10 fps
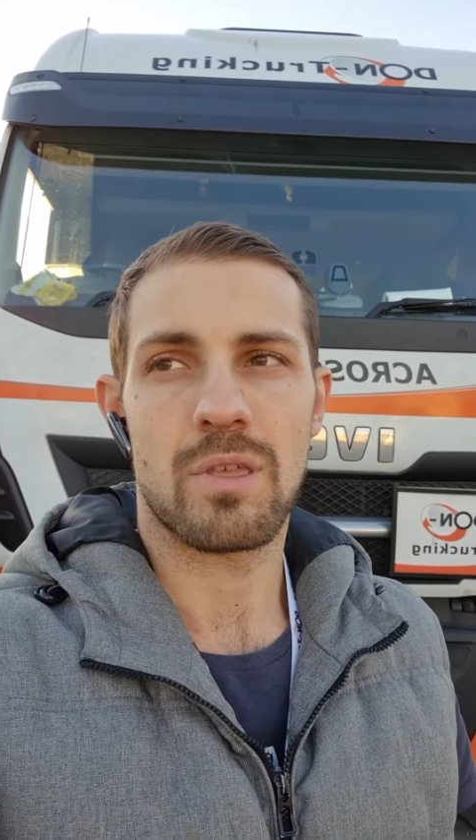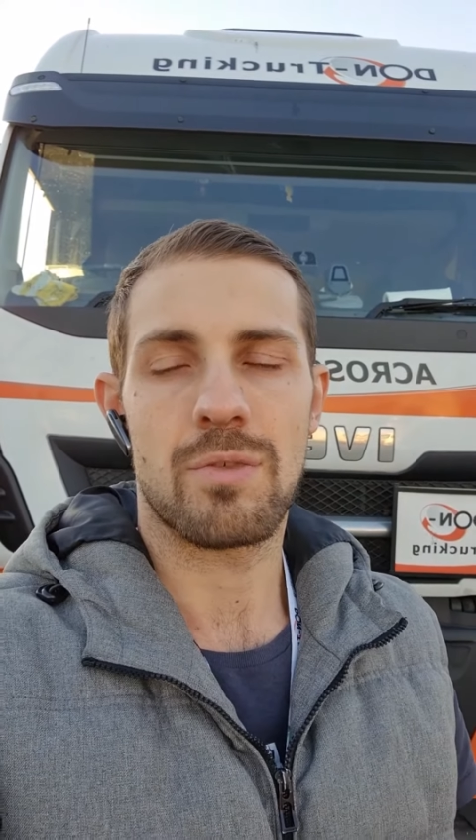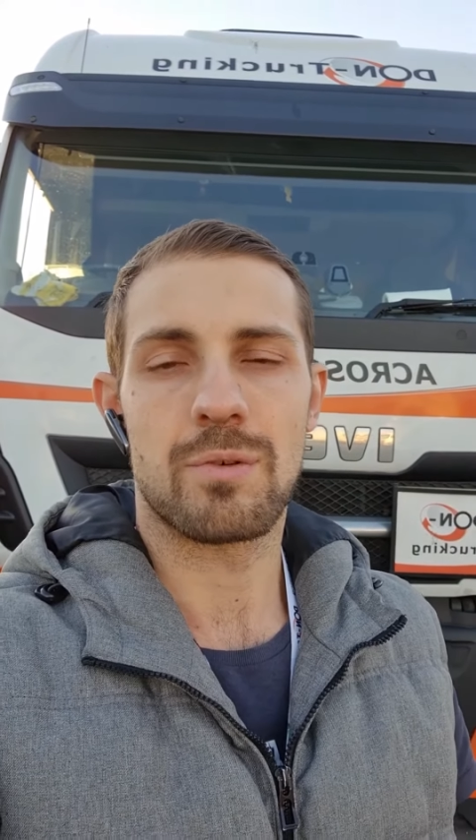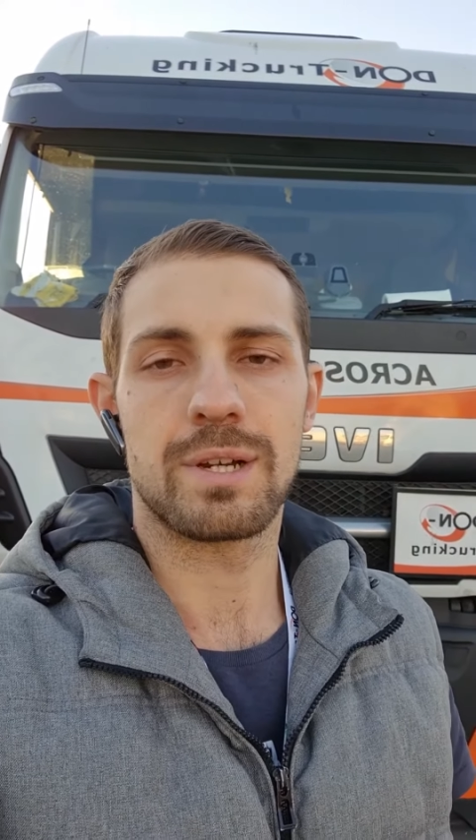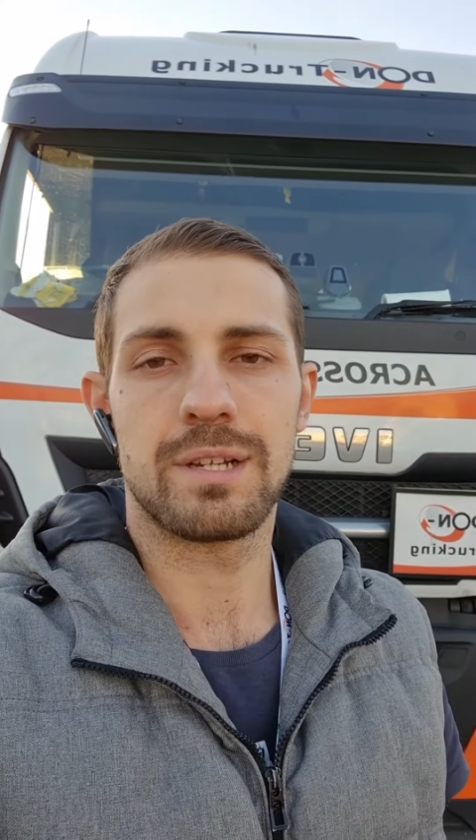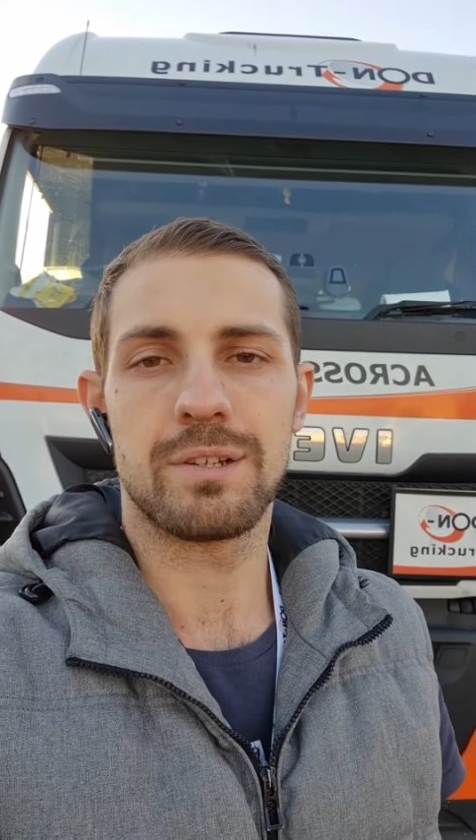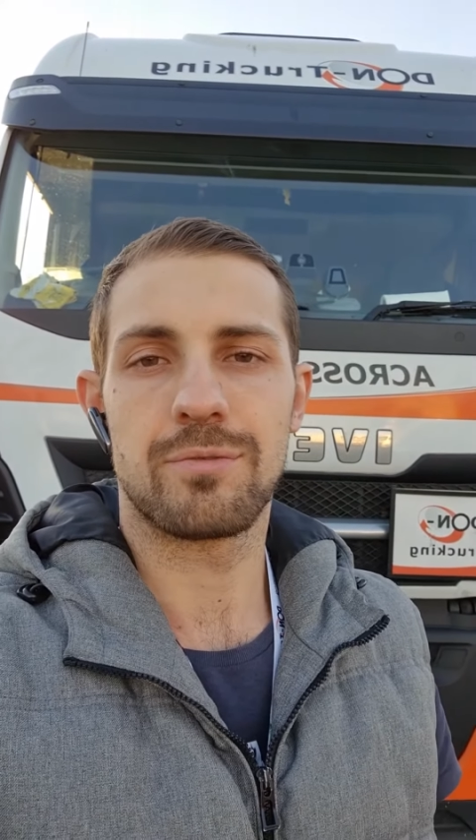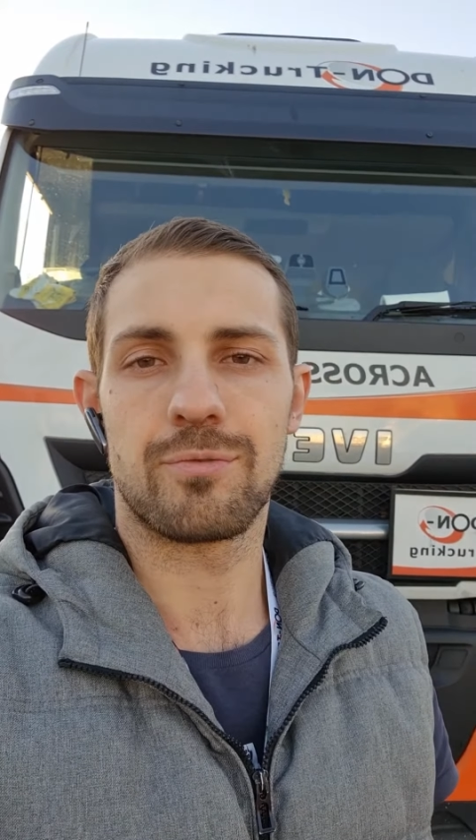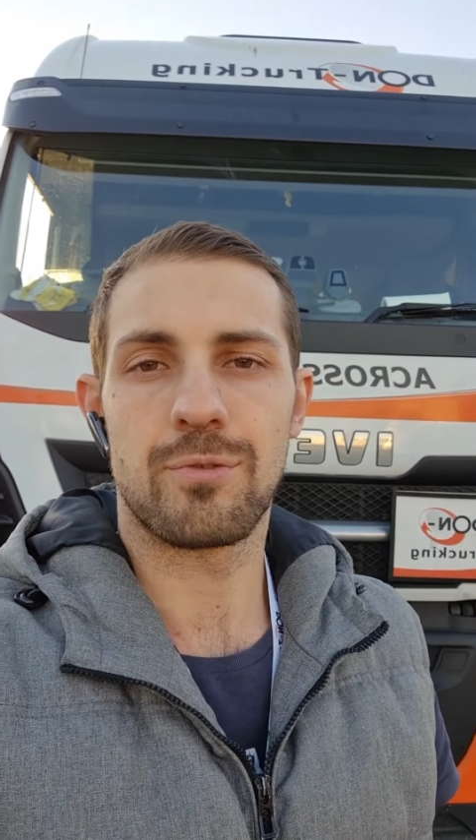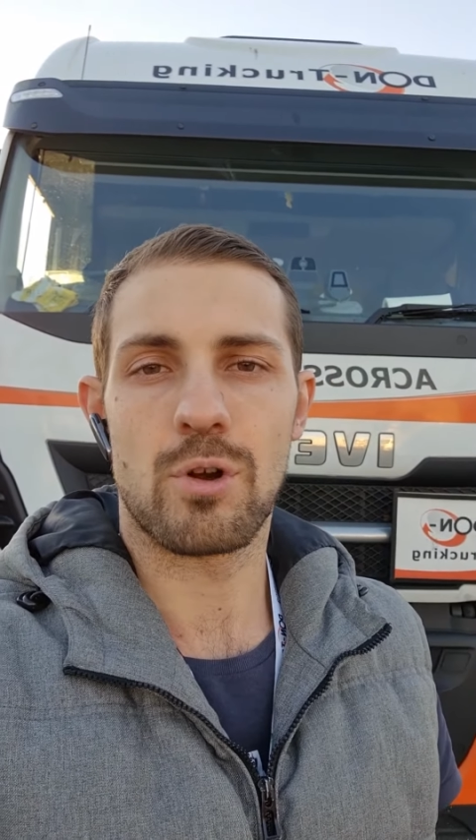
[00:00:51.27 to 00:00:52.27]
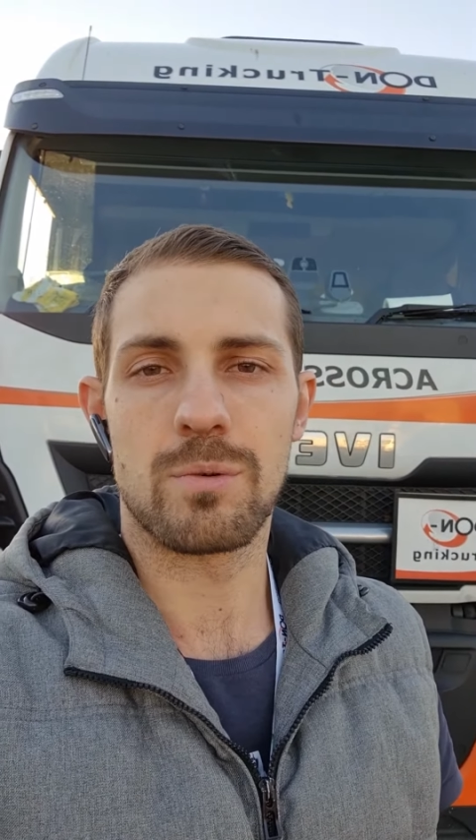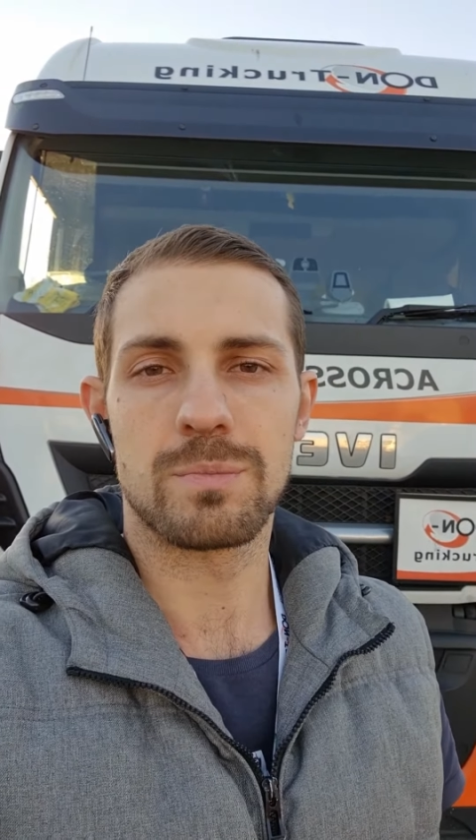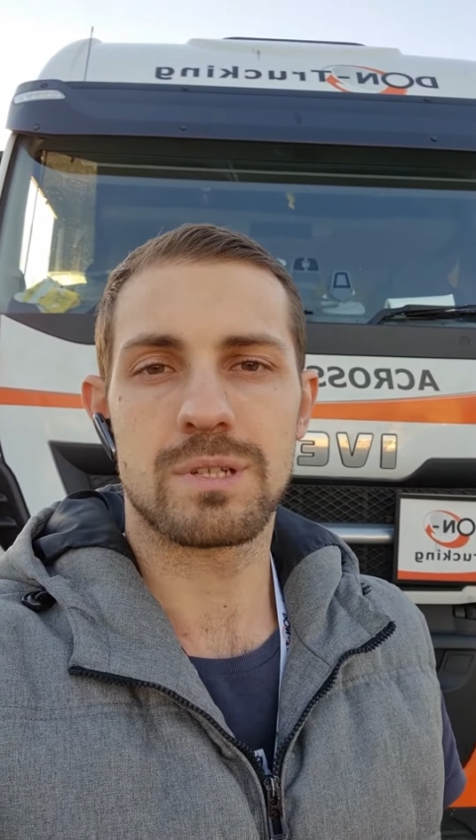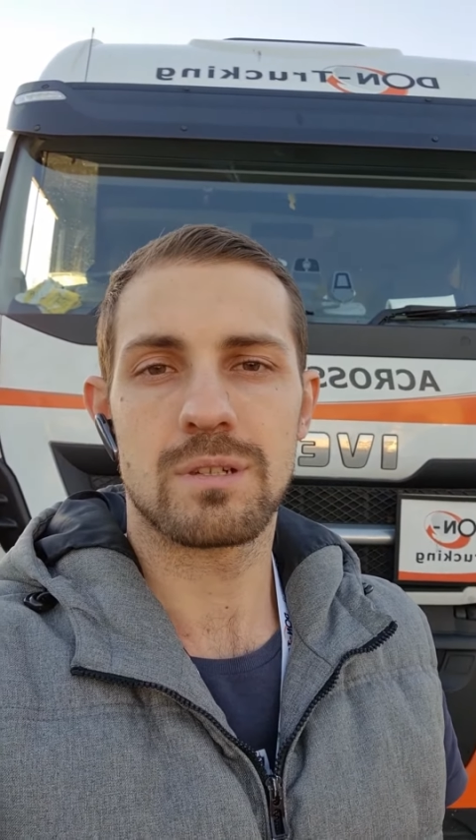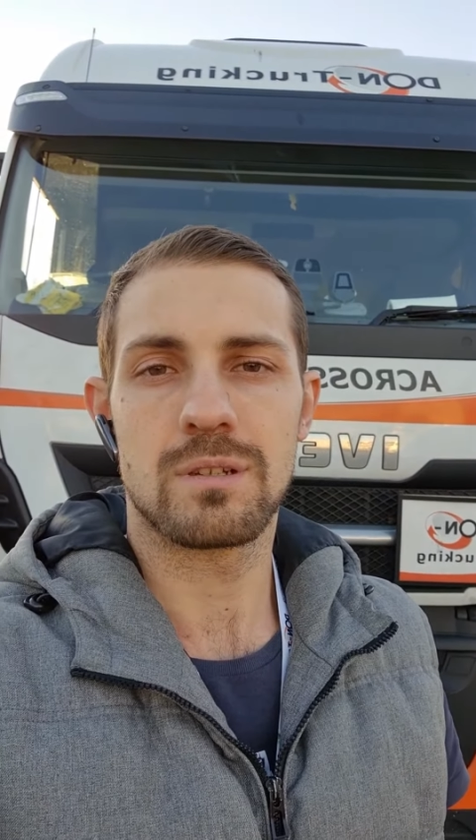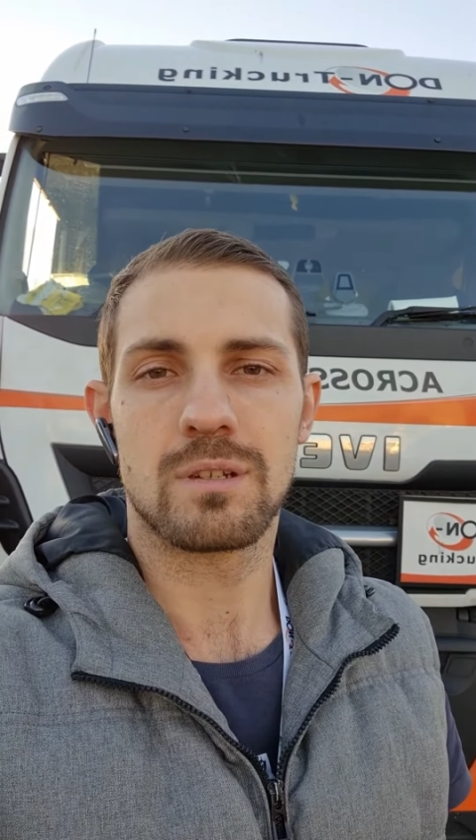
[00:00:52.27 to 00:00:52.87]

three firms.